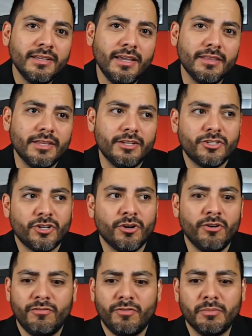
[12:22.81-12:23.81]
and then
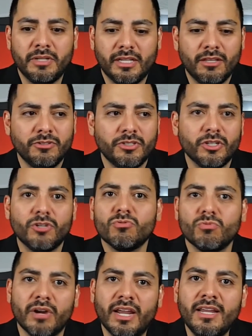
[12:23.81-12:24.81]
turn from yellow to
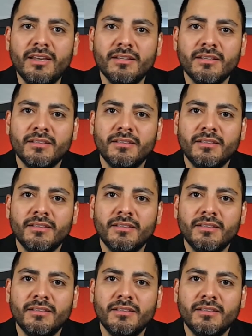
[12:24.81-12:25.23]
gray,